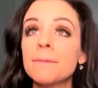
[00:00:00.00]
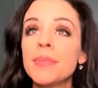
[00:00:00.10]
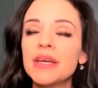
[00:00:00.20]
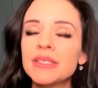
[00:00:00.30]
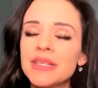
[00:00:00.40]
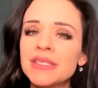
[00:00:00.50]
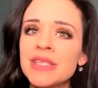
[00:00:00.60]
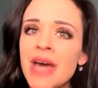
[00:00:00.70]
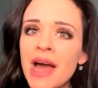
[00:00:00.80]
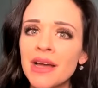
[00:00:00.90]
because it's
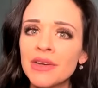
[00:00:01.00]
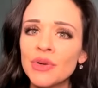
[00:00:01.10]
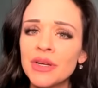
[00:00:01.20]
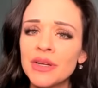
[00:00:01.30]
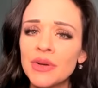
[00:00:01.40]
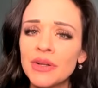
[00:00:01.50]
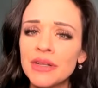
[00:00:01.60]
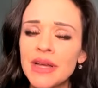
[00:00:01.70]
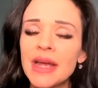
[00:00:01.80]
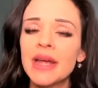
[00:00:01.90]
that
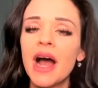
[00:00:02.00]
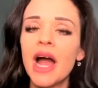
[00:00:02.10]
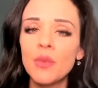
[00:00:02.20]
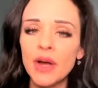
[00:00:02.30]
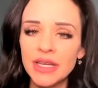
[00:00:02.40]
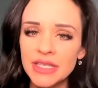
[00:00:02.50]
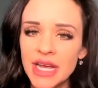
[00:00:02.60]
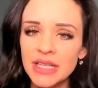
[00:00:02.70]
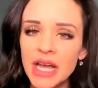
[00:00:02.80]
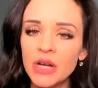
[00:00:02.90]
critical. I want you to
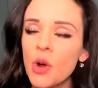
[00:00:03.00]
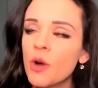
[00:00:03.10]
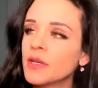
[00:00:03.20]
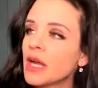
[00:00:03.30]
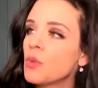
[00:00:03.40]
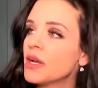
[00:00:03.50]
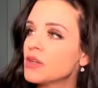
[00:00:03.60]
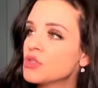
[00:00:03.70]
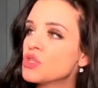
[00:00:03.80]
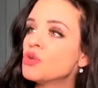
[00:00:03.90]
take that quote and I want
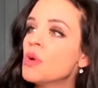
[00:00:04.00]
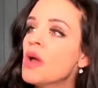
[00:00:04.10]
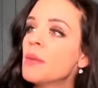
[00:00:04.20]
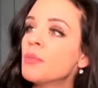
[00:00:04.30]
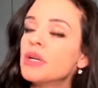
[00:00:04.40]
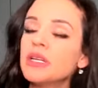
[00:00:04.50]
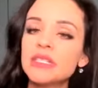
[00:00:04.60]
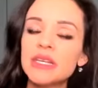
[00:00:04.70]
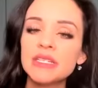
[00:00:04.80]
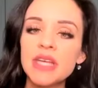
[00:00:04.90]
you to put
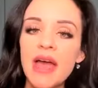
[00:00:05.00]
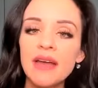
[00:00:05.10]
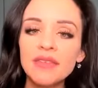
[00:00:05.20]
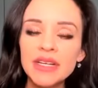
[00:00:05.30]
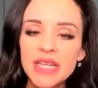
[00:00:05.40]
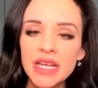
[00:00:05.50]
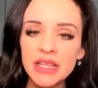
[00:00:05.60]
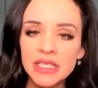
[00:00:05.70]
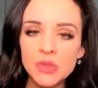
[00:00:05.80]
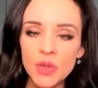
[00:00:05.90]
it into every day
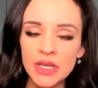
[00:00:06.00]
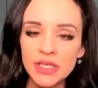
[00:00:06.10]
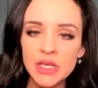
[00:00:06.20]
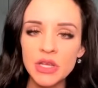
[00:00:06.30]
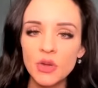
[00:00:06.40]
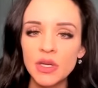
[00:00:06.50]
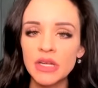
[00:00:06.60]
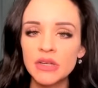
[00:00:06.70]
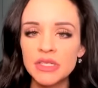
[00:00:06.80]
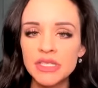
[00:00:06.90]
this week so that you can
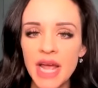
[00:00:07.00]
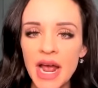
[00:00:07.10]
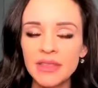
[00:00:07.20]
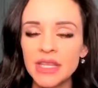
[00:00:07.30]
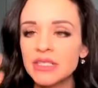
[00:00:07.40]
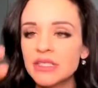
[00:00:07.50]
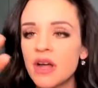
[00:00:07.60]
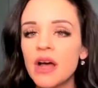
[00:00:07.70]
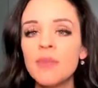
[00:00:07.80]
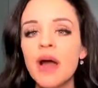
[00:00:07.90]
understand that it's
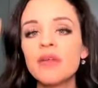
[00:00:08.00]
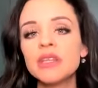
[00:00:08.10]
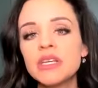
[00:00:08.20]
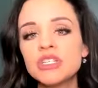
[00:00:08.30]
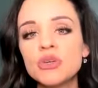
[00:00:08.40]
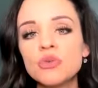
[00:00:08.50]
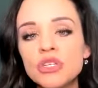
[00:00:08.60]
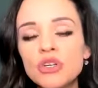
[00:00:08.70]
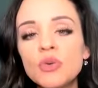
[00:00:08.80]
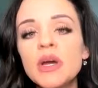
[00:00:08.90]
not about the things you
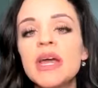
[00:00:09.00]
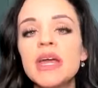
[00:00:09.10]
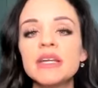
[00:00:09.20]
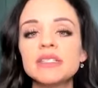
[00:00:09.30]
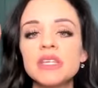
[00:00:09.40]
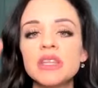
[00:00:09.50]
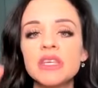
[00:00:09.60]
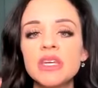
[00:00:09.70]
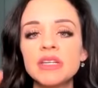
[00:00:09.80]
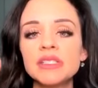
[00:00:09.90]
do, it's the
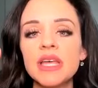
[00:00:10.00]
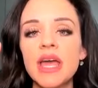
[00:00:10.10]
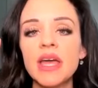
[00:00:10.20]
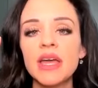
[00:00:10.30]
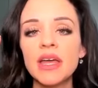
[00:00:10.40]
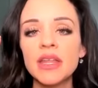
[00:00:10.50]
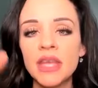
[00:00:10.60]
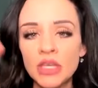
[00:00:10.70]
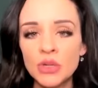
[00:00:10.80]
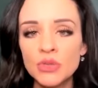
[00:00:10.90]
things
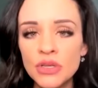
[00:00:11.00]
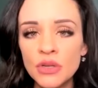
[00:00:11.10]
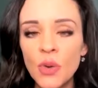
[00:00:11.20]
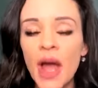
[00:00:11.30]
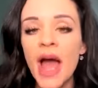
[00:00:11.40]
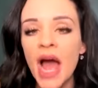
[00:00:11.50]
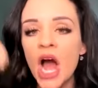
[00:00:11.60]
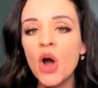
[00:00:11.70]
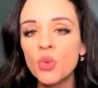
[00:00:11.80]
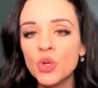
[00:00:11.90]
that you do,
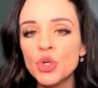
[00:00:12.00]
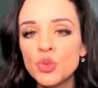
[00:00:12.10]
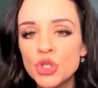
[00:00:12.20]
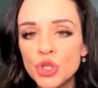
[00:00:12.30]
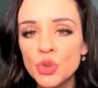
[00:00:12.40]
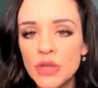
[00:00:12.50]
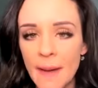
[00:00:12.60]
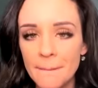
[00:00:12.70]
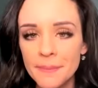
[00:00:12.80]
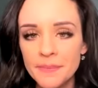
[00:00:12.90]
how you do
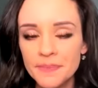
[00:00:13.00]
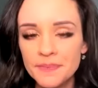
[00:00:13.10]
them.